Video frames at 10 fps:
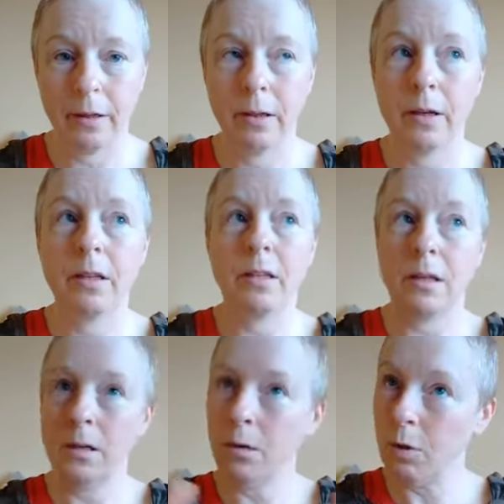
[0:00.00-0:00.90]
It's
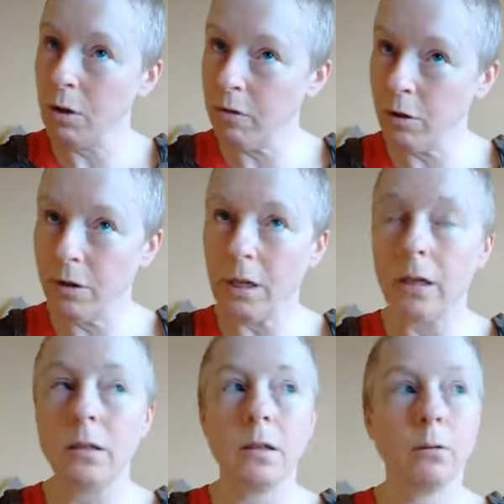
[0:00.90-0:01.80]
easier when you've learned how
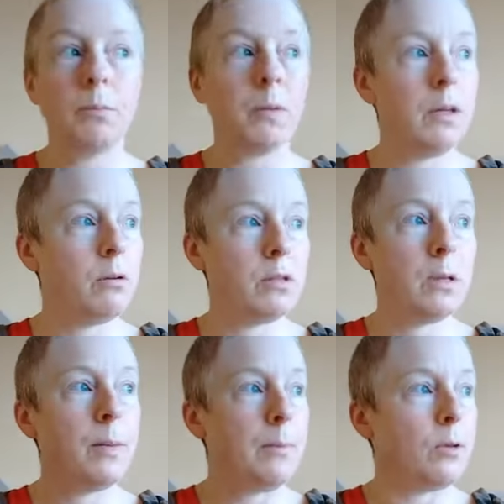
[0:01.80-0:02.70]
to do it, but there are
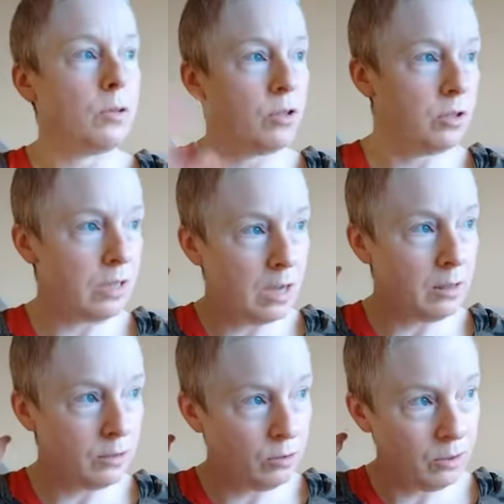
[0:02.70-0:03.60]
some people who sit down
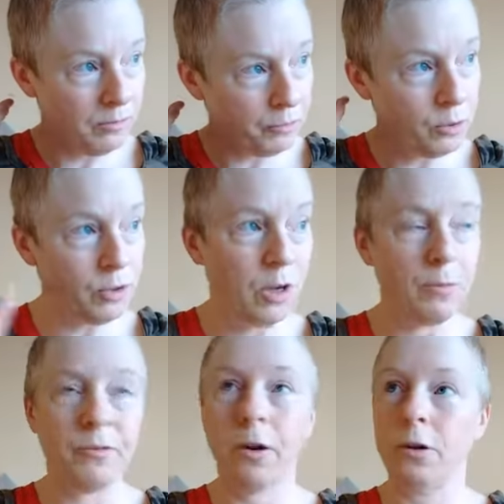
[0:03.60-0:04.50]
and do their first
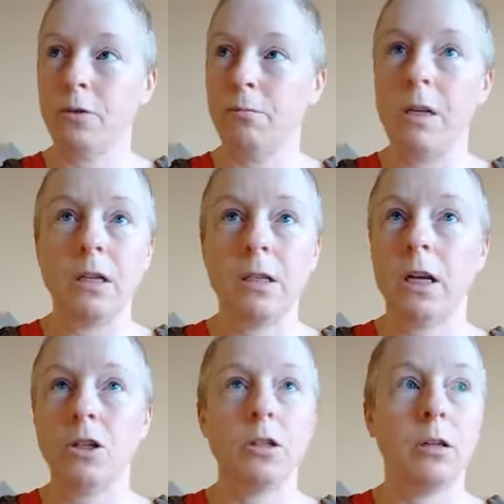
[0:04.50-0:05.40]
open focus
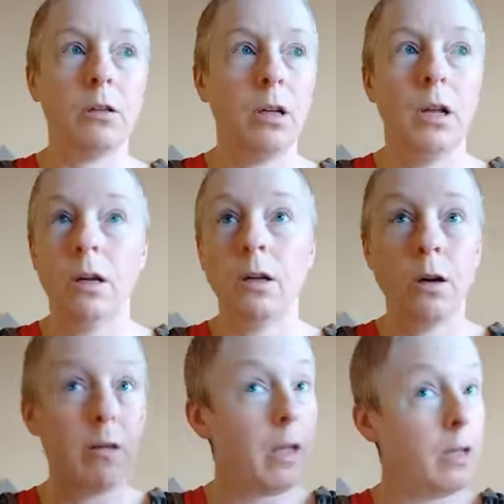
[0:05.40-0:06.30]
meditation and, you
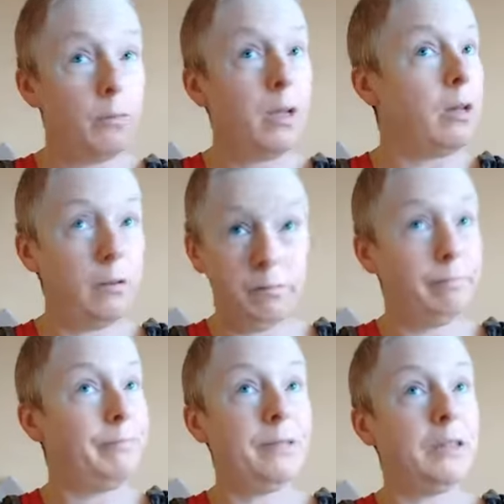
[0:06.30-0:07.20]
know, they can be in a
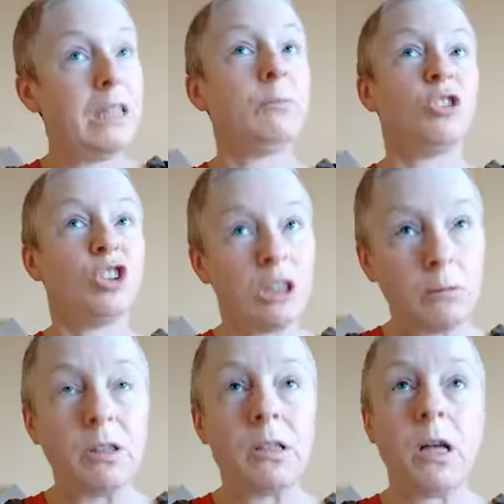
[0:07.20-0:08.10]
deep shit when they